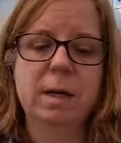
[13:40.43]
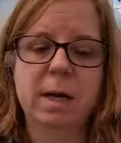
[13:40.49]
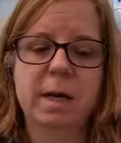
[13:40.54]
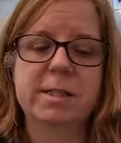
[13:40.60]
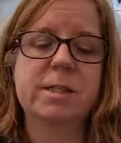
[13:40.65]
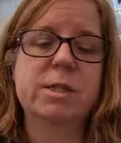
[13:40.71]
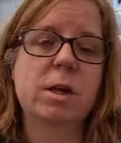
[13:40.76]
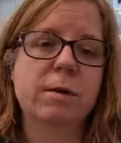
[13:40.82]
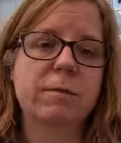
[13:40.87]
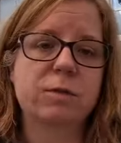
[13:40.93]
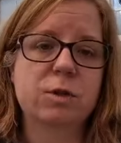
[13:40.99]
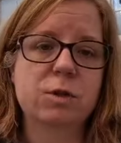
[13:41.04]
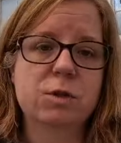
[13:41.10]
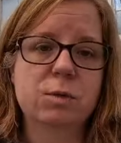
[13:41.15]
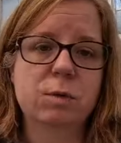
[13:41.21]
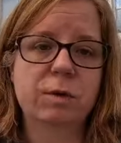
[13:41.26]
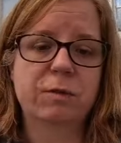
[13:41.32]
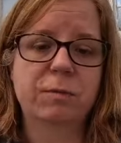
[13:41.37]
A softer
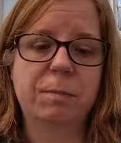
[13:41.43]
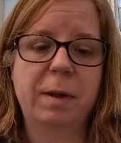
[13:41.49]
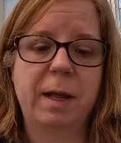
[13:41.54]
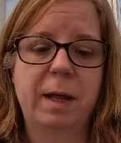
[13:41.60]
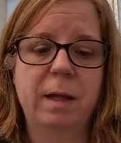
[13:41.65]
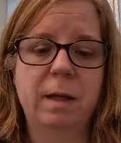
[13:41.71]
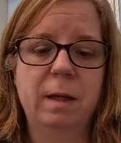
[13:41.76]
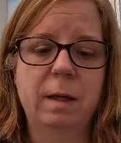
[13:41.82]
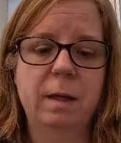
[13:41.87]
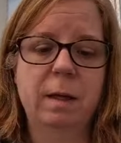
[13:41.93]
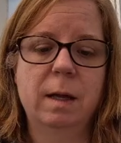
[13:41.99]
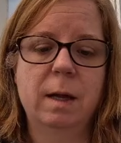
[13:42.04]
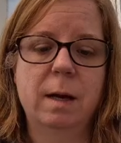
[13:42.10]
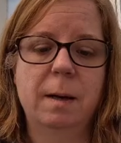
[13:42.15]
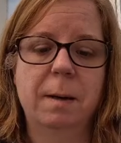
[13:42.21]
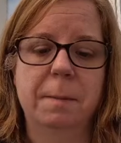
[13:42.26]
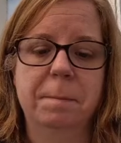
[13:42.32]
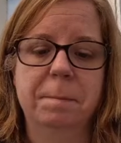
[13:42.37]
sort of pink.
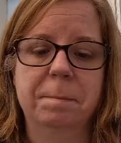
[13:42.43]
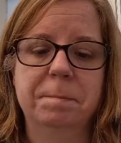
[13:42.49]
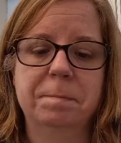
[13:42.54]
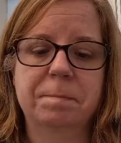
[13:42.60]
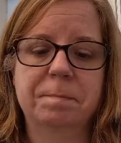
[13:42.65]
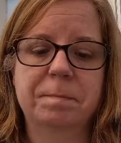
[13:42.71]
And